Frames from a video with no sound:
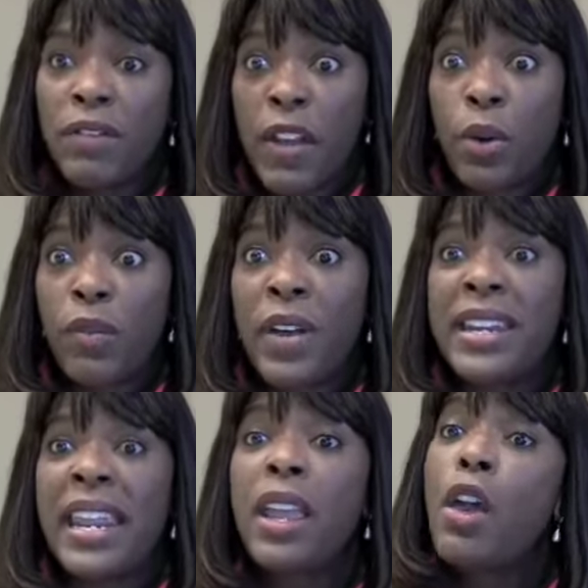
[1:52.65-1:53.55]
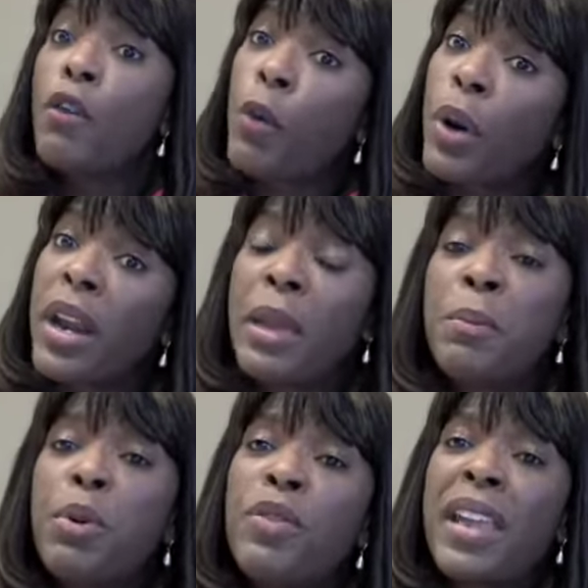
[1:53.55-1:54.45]
federal funding for
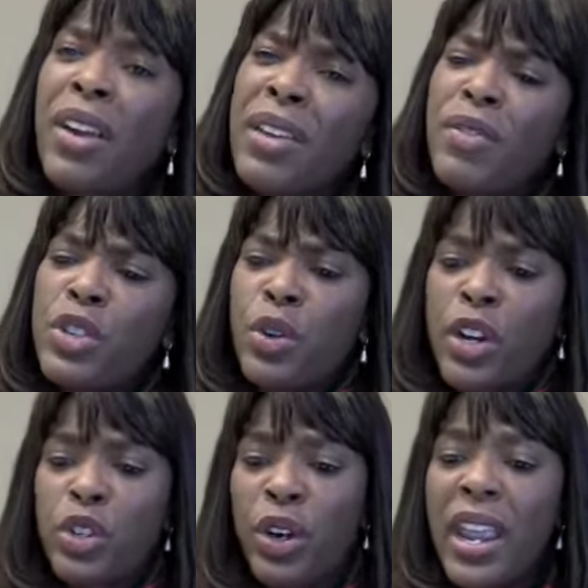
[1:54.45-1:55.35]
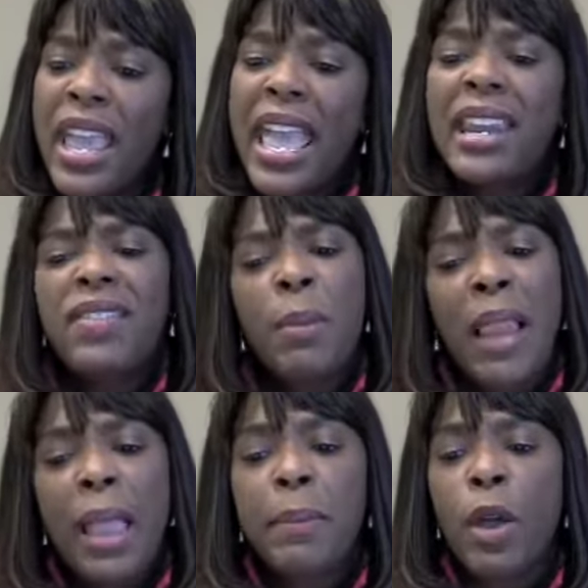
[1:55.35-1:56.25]
improving our infrastructure. And in the
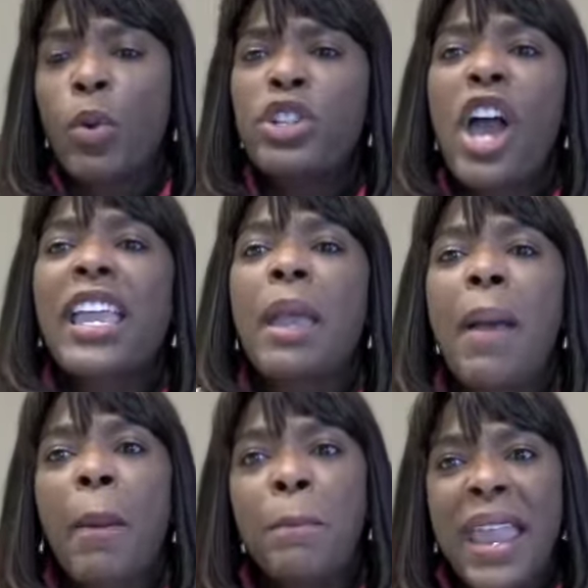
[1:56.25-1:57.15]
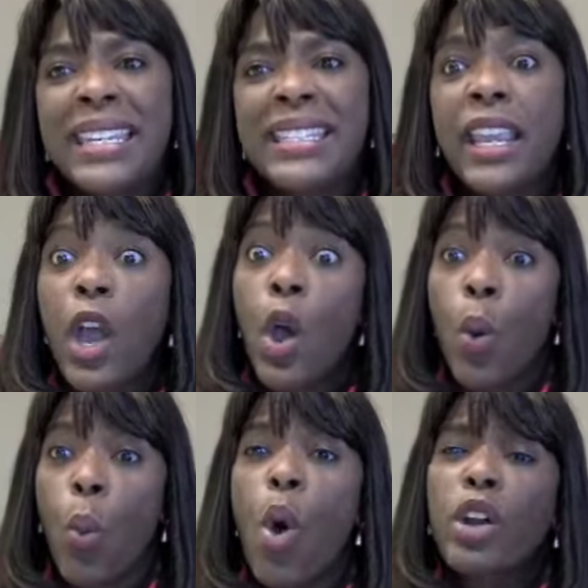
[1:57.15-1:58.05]
Black Belt, we're talking about basic
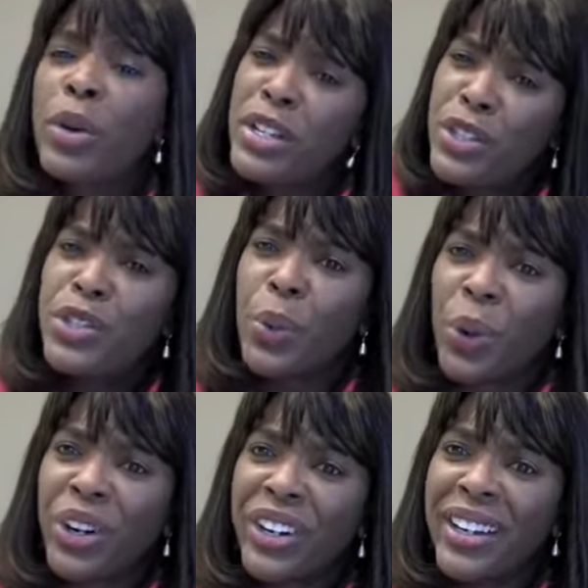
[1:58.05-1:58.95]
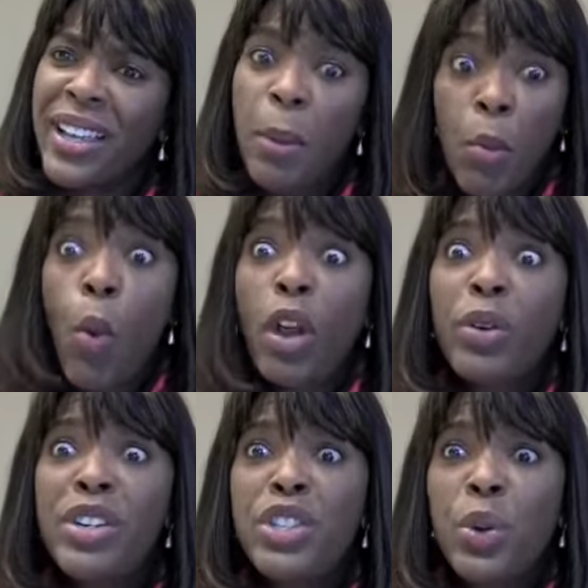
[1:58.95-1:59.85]
water and sewer.
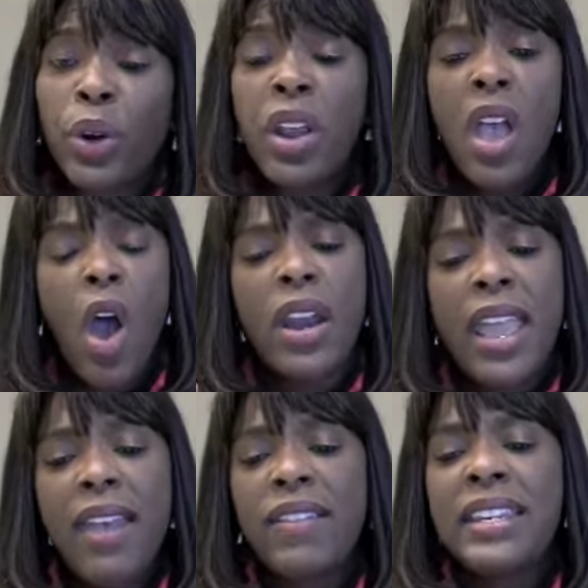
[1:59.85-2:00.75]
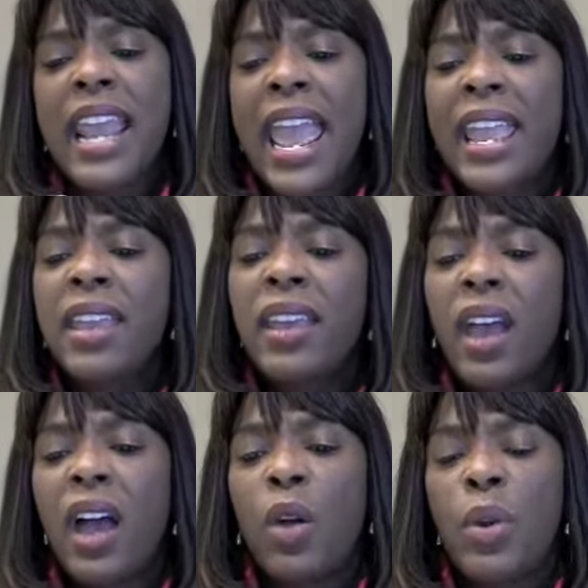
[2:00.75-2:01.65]
Water and sewer. On a heavy day
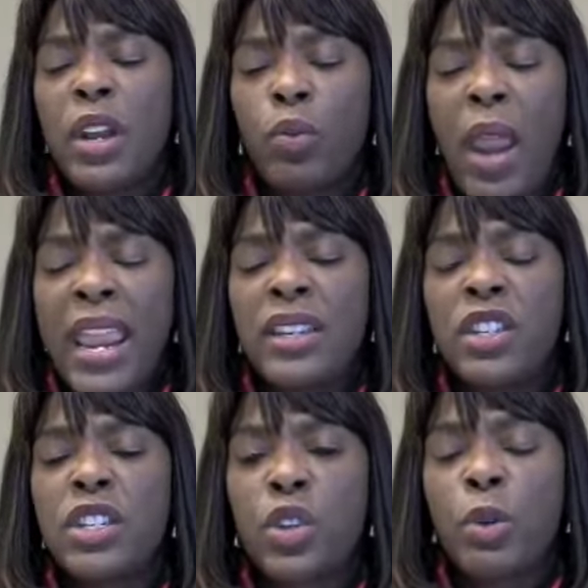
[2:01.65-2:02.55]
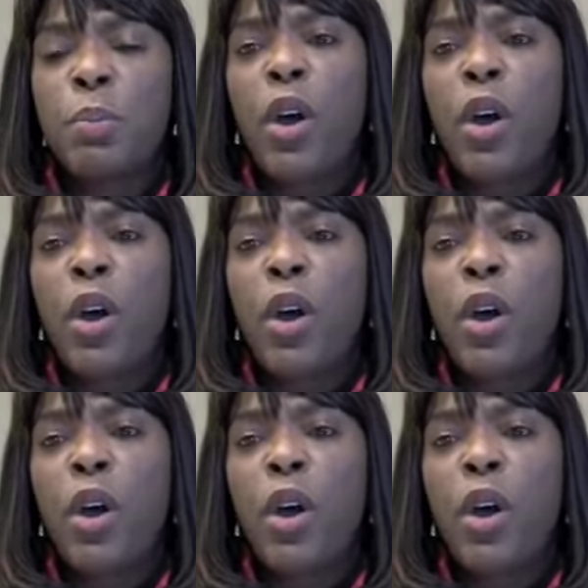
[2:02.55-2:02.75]
when it rains in certain